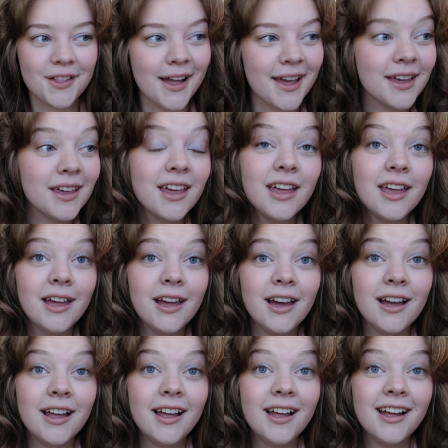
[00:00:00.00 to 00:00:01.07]
like
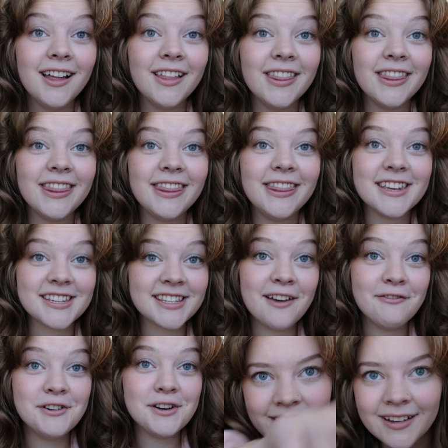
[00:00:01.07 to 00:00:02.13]
the
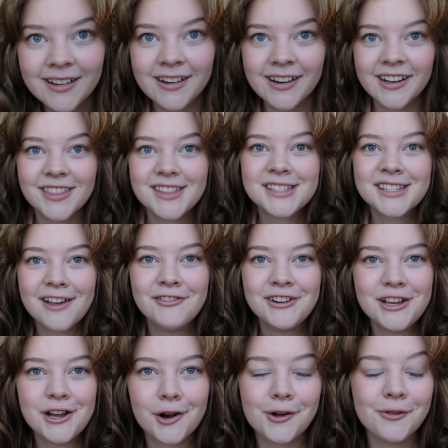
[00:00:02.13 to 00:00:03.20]

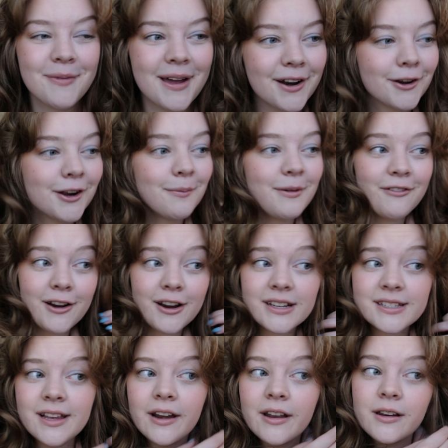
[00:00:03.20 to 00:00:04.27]
70-year-old men are gonna be very
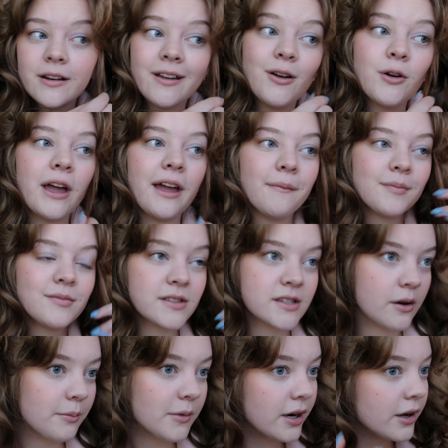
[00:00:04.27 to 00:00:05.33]
excited. Okay, so
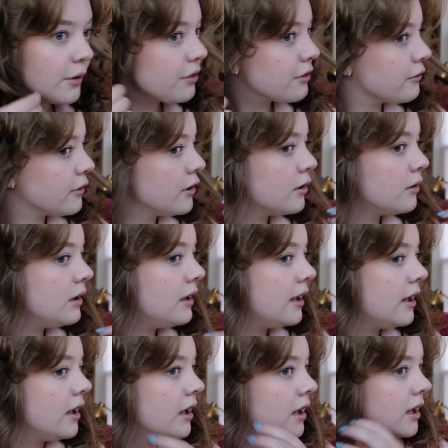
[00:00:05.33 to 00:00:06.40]
I'm gonna go through
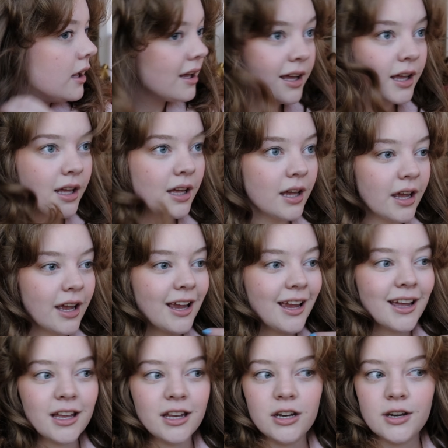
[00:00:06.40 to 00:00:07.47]

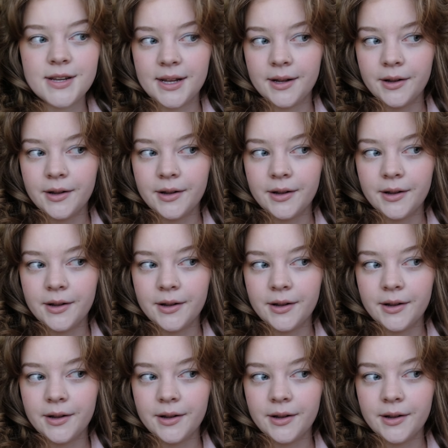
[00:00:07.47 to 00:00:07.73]
and